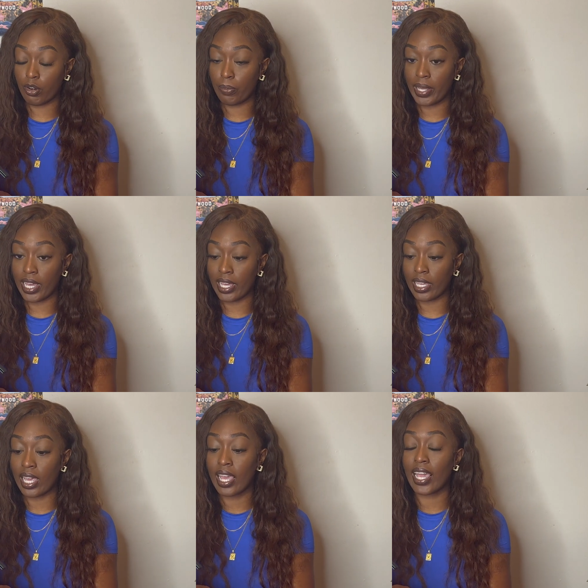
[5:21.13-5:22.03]
bag,
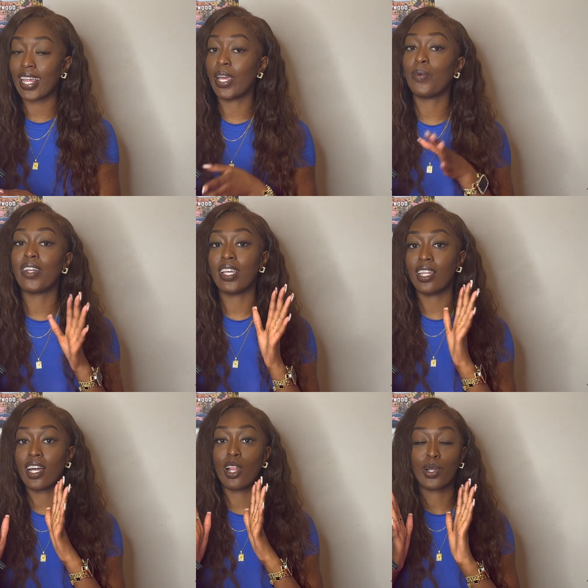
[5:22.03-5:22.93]
and I want it in the
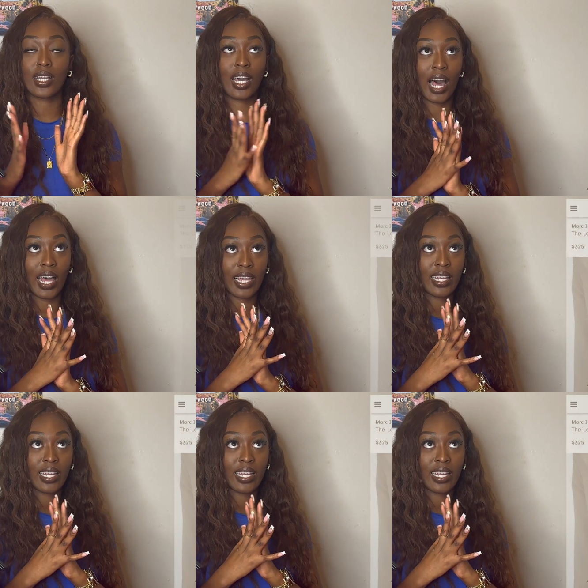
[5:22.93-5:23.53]
color cotton.